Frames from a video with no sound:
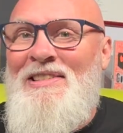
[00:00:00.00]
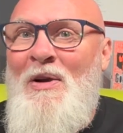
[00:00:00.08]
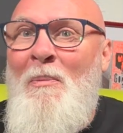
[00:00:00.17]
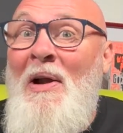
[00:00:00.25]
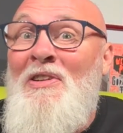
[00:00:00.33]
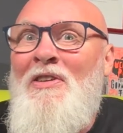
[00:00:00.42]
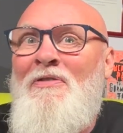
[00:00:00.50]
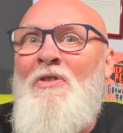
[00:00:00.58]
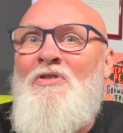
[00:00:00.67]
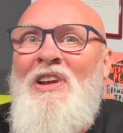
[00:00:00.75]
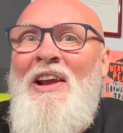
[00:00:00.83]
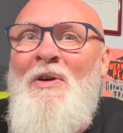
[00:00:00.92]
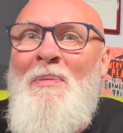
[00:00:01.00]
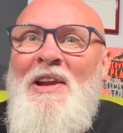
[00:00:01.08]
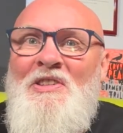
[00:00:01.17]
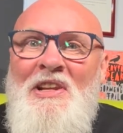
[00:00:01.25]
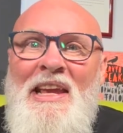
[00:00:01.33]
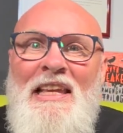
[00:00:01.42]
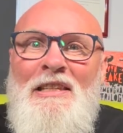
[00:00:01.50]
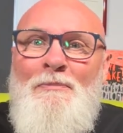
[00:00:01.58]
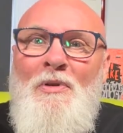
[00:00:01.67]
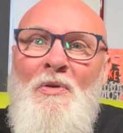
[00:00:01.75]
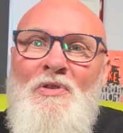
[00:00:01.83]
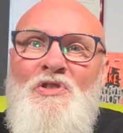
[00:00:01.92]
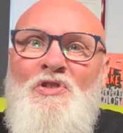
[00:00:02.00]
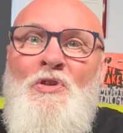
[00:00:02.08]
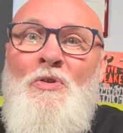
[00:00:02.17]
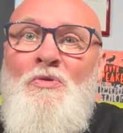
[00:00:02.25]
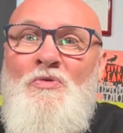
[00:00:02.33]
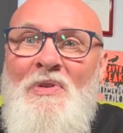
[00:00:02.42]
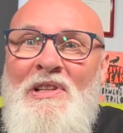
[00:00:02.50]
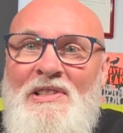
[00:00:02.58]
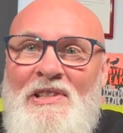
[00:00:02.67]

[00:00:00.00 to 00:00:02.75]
a wonderful channel where she explores children's